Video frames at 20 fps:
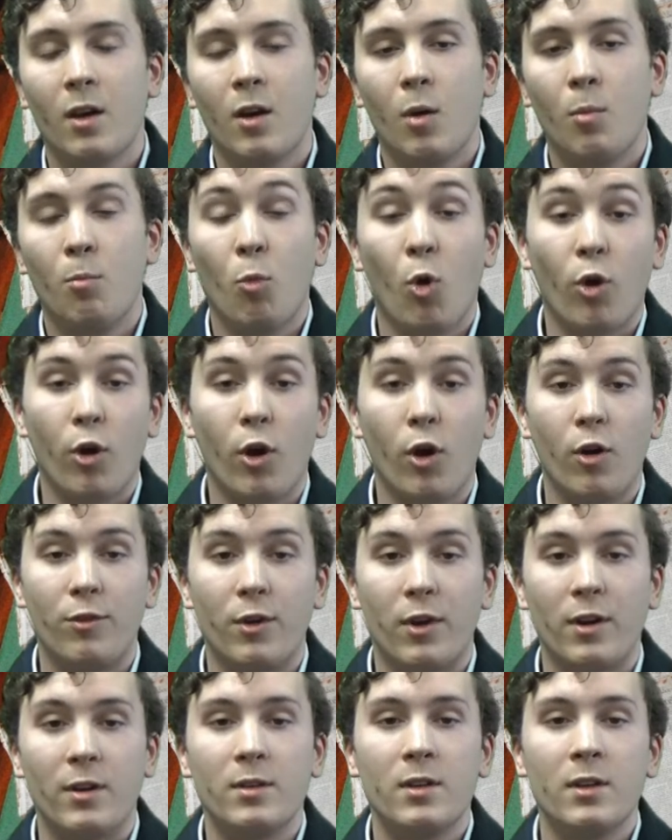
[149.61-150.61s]

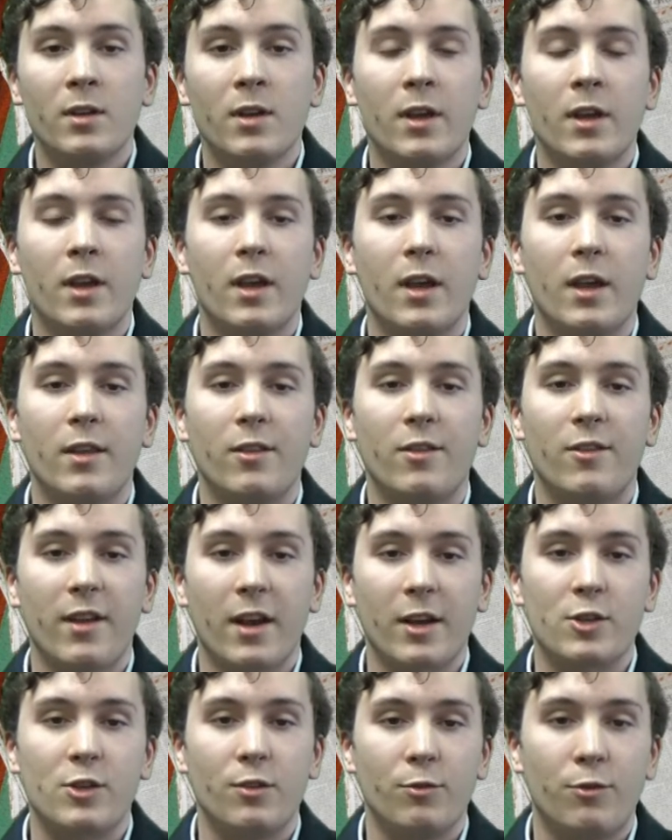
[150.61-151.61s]
Moreover, in
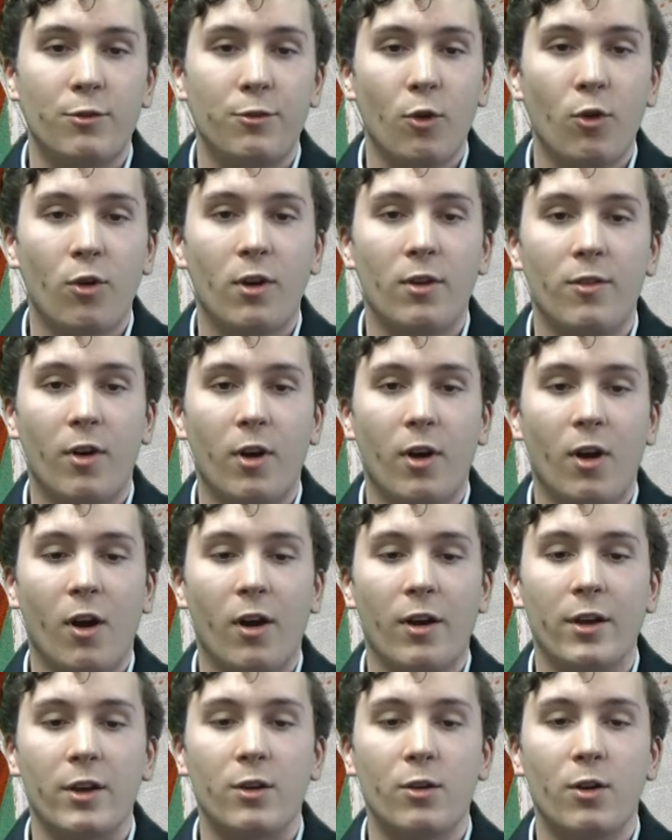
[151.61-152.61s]
Section 4 of our
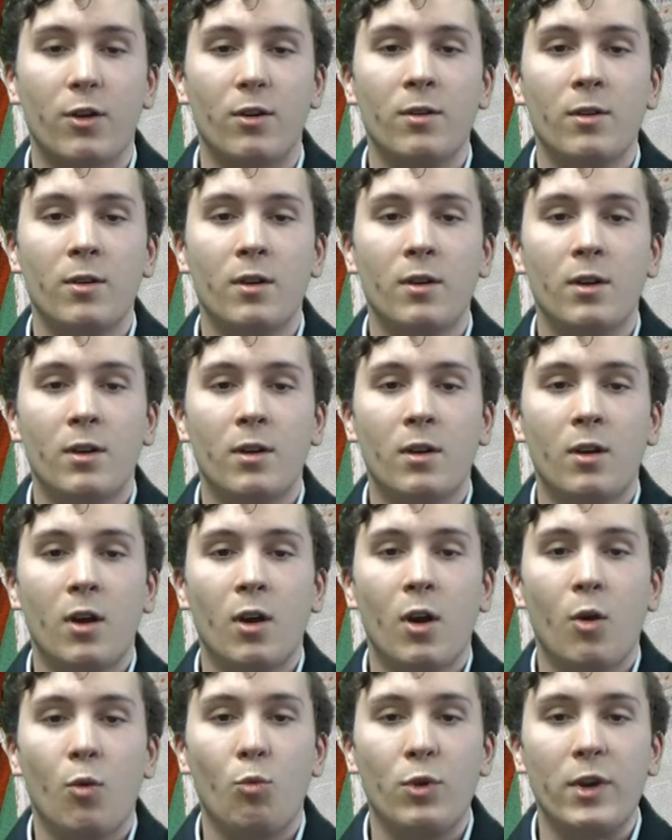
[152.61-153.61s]
article,
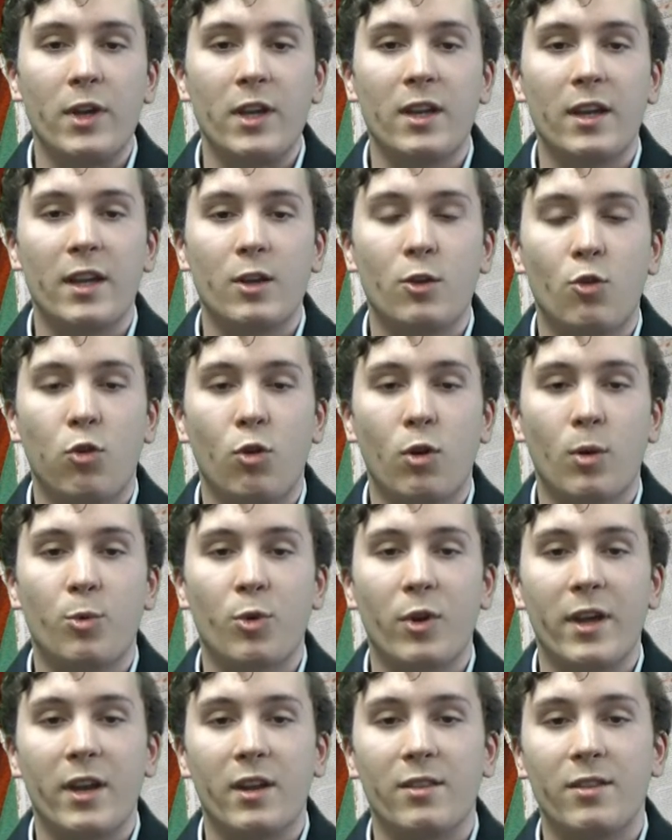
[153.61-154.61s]
we
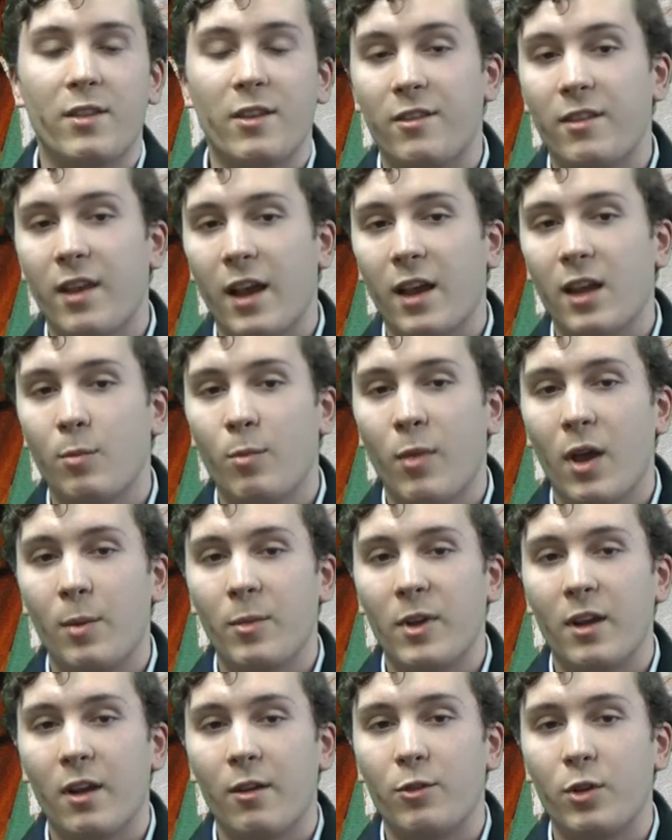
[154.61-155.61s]
incorporated the Second
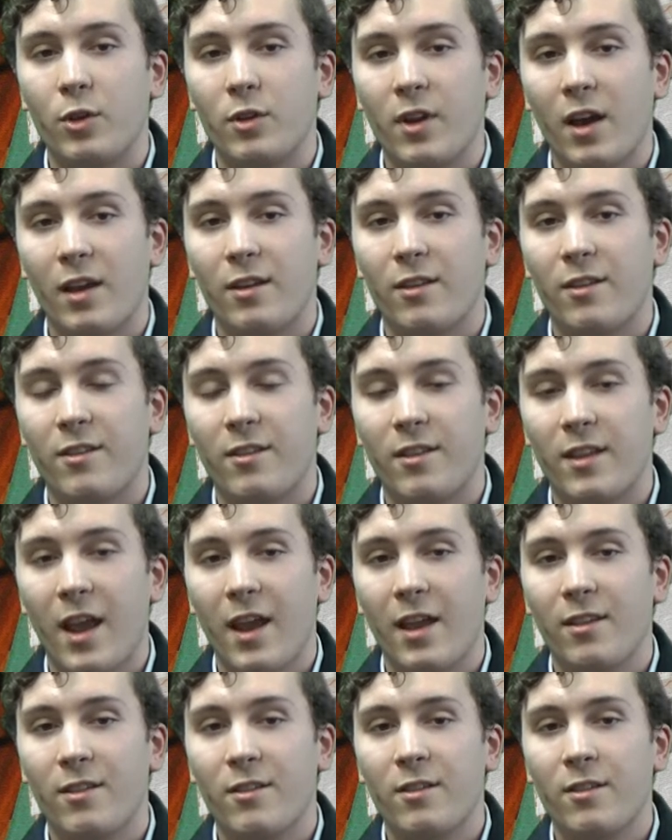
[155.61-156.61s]
Amendment of the United
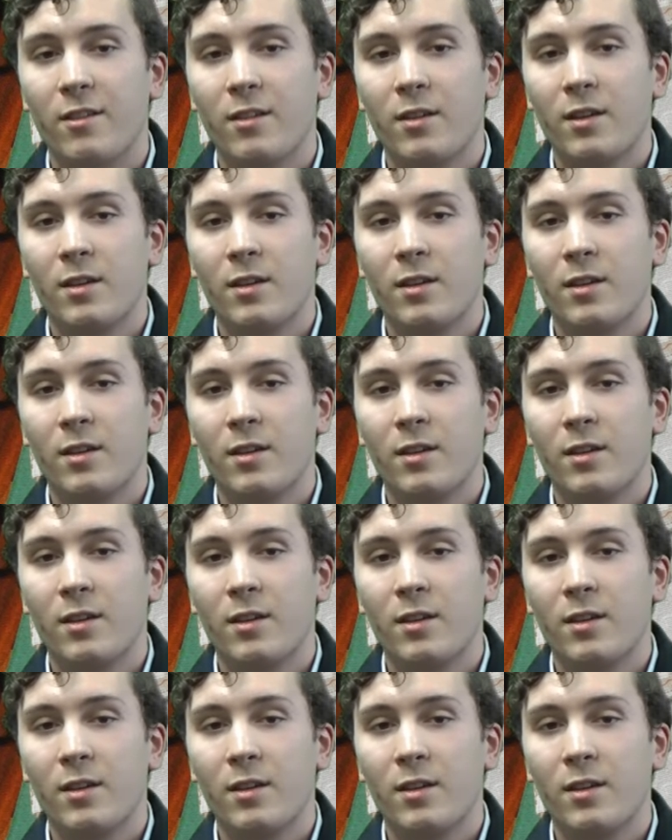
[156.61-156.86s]
States.